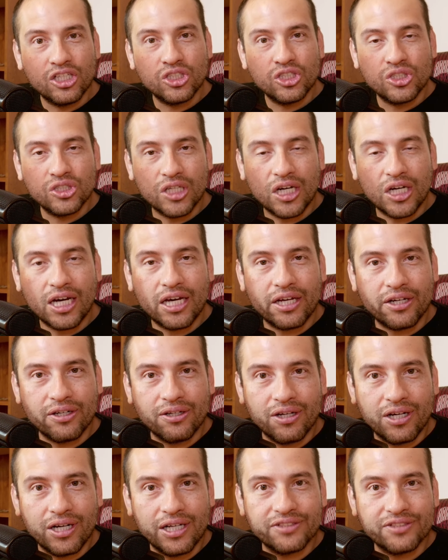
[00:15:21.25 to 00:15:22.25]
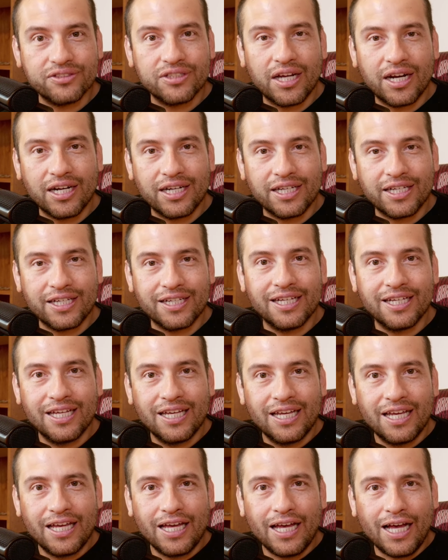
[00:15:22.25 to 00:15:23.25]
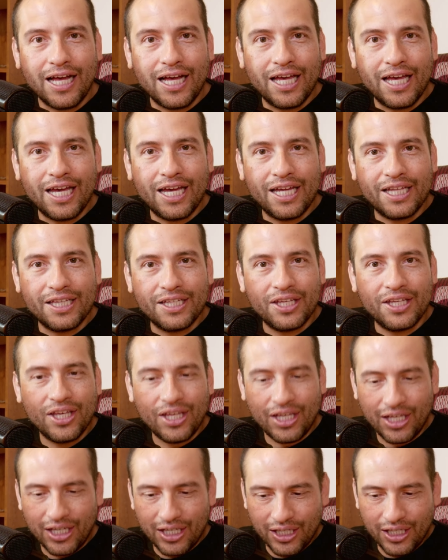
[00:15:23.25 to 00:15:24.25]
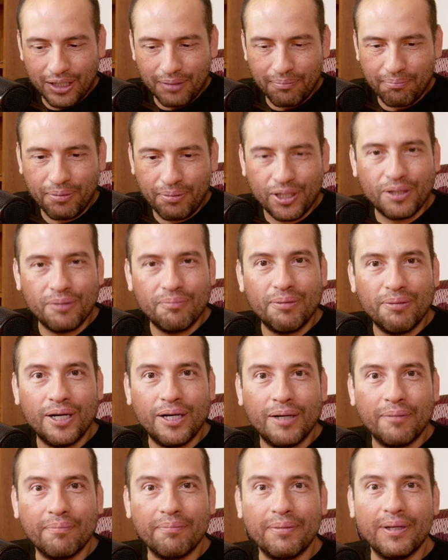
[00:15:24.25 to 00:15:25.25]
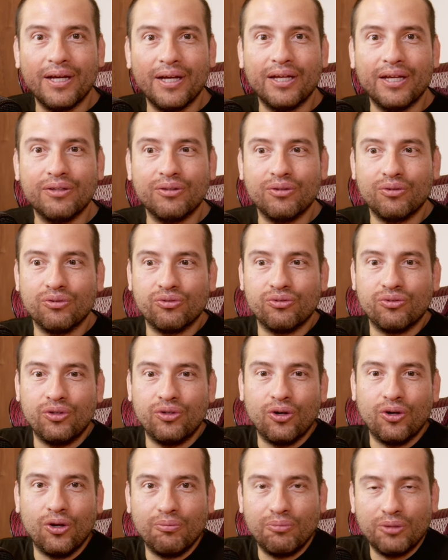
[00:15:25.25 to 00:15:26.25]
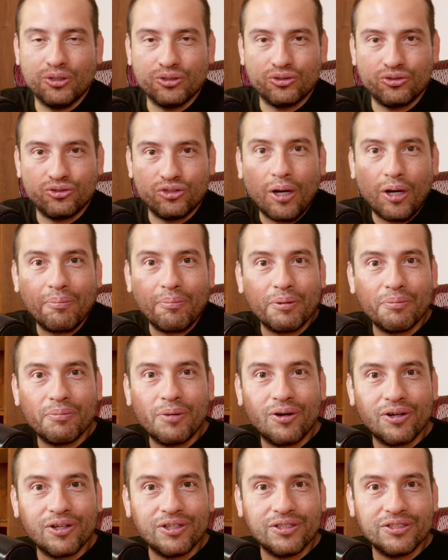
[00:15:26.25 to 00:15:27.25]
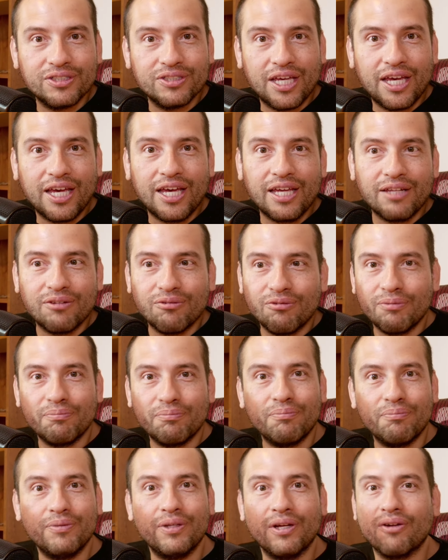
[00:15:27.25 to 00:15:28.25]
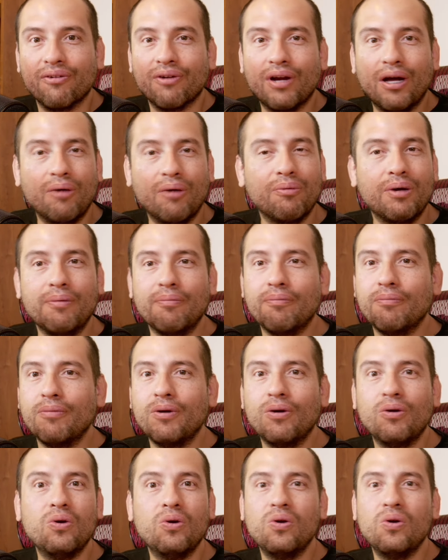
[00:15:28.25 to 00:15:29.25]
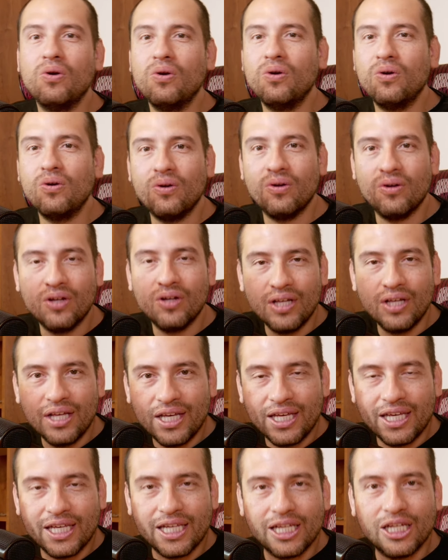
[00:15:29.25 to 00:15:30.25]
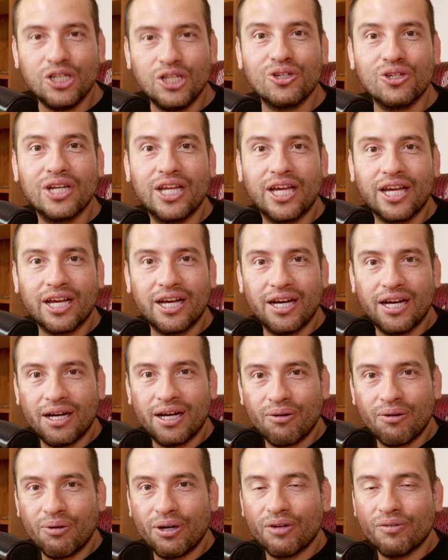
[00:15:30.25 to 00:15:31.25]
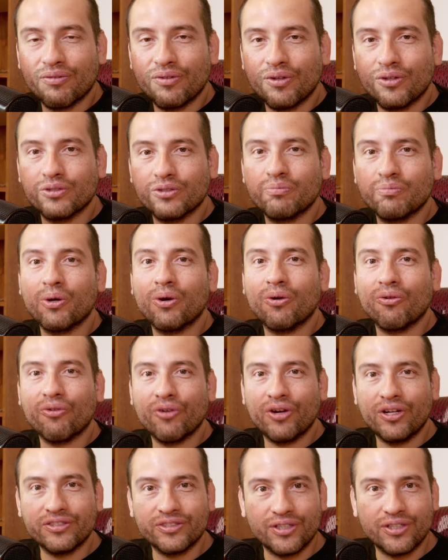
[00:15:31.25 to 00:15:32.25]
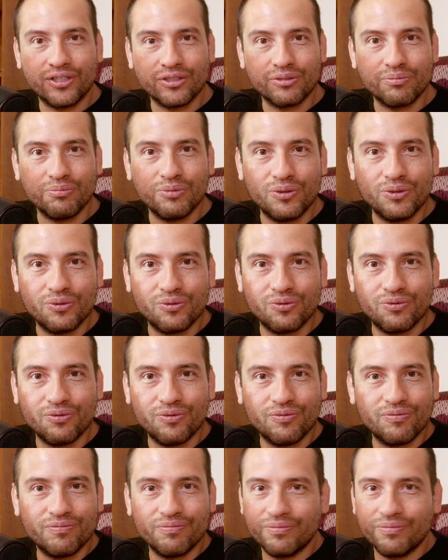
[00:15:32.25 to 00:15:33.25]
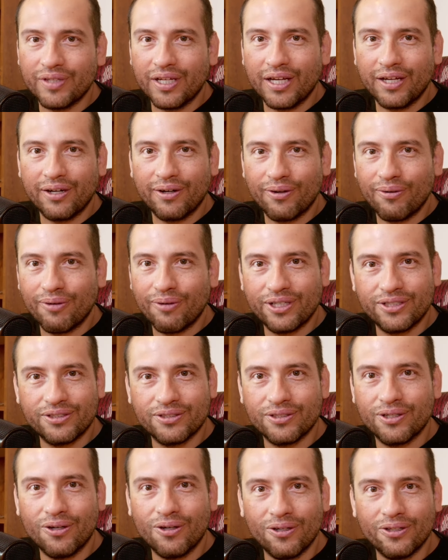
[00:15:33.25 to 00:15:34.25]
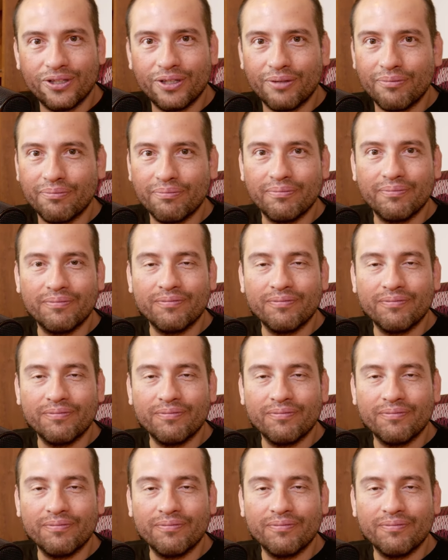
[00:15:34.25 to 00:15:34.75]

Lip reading: shot on Sterling and he picked him up and almost dropped him on his head. The crowd went ooh. It looked like one of those pro wrestlers move. I don't know what it's called, the